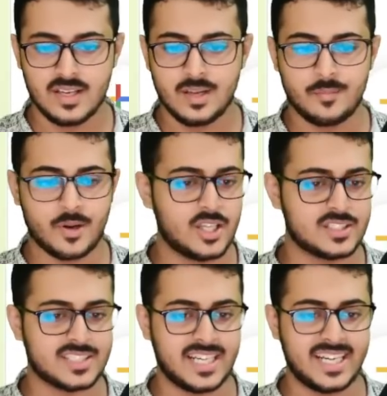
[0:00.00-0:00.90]

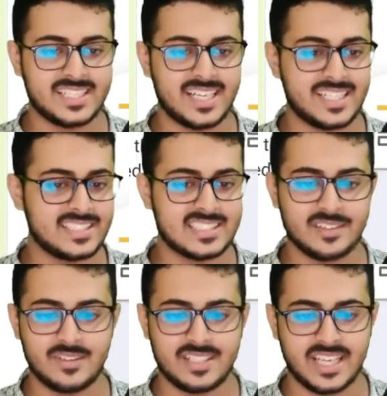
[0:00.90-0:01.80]
because creating the attendance
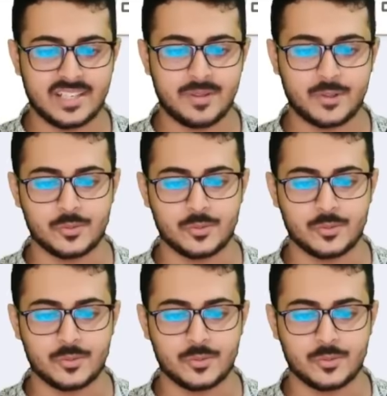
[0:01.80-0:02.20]
link will take me 2